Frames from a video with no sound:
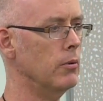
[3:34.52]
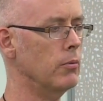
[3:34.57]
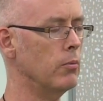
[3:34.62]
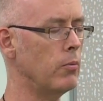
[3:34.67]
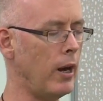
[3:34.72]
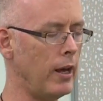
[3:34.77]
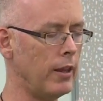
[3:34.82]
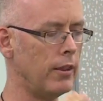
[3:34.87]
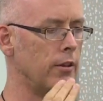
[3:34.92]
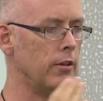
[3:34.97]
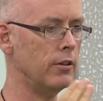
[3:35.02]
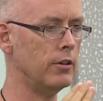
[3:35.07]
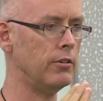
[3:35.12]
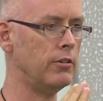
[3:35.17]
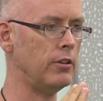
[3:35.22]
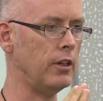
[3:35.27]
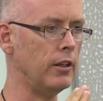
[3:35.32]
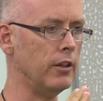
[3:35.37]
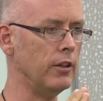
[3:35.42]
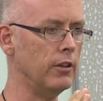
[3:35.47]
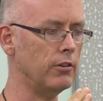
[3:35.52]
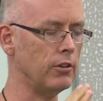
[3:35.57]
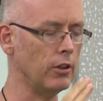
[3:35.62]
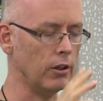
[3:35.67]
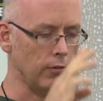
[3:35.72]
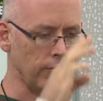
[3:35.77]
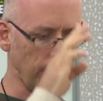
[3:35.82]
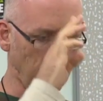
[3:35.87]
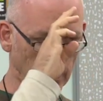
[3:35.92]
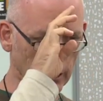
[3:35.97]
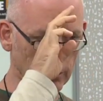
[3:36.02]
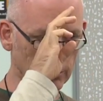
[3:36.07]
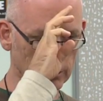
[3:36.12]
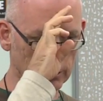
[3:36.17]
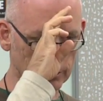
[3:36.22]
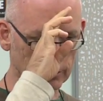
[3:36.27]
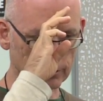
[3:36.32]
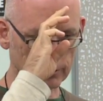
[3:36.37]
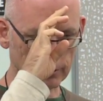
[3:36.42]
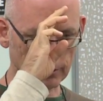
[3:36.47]
Rather than just telling yourself, I
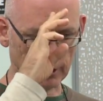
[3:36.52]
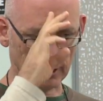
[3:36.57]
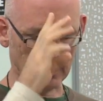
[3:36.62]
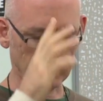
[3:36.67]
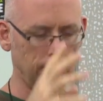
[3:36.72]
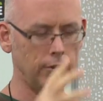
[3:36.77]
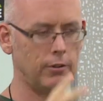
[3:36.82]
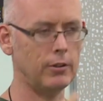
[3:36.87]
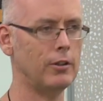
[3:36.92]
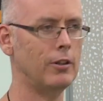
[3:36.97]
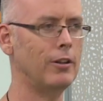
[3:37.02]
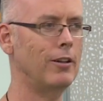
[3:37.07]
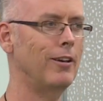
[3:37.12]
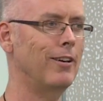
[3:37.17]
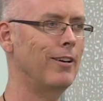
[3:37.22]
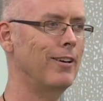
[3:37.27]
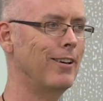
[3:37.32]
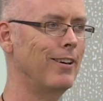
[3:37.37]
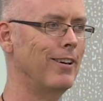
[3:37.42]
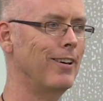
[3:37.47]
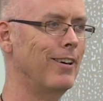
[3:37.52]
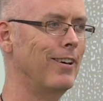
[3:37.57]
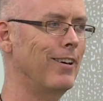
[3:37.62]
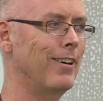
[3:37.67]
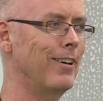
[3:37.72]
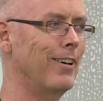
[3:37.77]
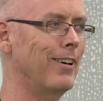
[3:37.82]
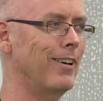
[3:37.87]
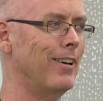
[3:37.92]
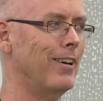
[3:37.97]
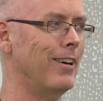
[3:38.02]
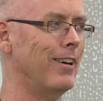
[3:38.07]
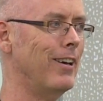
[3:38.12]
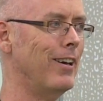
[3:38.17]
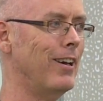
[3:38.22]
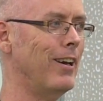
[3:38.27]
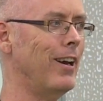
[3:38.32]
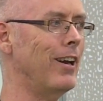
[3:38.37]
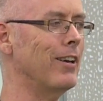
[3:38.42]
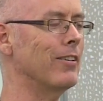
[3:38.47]
will do this,
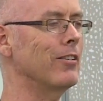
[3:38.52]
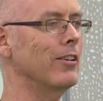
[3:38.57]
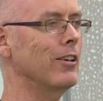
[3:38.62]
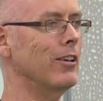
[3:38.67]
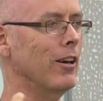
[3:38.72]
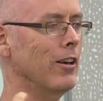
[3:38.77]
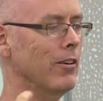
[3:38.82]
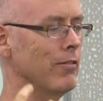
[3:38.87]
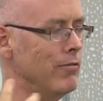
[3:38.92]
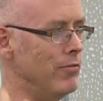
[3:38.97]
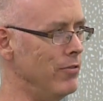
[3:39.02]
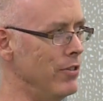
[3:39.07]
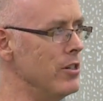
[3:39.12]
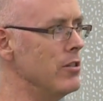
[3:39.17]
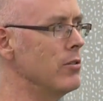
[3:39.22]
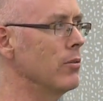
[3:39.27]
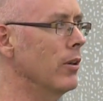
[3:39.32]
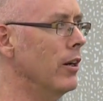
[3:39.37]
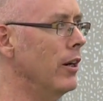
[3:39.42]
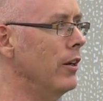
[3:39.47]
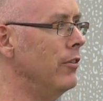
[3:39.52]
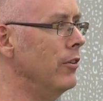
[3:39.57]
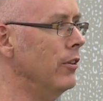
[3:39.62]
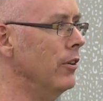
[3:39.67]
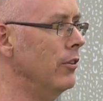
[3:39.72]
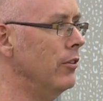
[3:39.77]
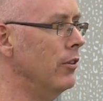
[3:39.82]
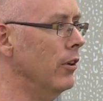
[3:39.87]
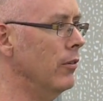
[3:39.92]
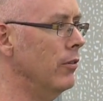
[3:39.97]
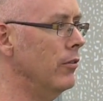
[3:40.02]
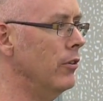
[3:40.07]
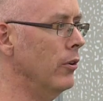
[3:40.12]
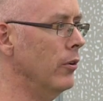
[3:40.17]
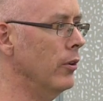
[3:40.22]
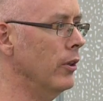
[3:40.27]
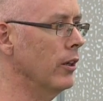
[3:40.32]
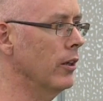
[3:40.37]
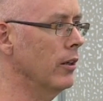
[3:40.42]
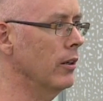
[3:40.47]
actually kind of visualizing yourself
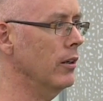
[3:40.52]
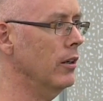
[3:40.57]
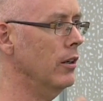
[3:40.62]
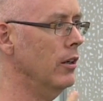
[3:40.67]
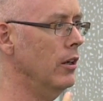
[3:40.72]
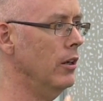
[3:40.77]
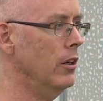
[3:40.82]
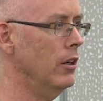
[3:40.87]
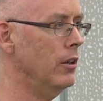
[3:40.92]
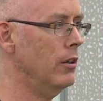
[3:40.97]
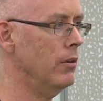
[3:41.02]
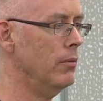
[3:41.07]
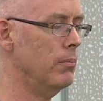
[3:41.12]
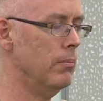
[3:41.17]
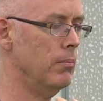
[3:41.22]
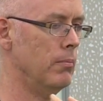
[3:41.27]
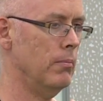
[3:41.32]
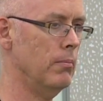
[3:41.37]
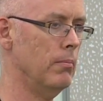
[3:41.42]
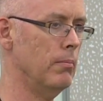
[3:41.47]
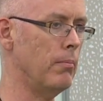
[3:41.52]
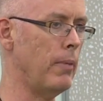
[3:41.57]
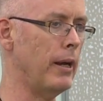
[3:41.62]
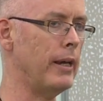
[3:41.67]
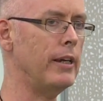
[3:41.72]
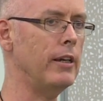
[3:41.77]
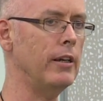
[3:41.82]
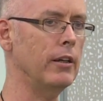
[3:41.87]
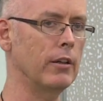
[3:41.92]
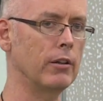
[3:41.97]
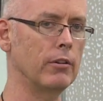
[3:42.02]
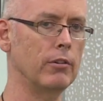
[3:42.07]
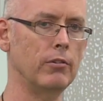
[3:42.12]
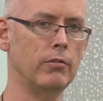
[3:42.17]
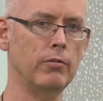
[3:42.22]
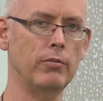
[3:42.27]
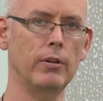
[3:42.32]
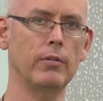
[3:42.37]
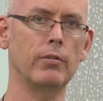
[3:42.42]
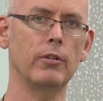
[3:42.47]
doing it, making it as
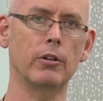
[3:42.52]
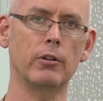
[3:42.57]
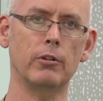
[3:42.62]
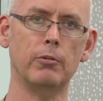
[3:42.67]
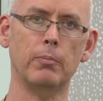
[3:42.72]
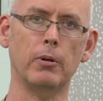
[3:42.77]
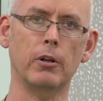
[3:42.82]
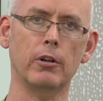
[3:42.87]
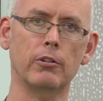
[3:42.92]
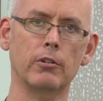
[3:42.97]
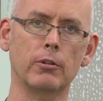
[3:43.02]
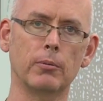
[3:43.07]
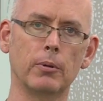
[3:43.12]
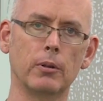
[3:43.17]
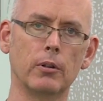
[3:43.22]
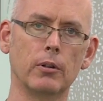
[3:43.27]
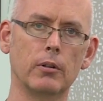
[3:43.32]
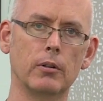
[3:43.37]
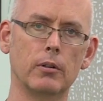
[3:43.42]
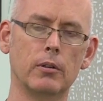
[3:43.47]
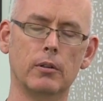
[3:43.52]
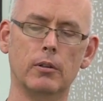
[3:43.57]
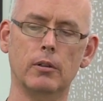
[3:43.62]
vivid as possible,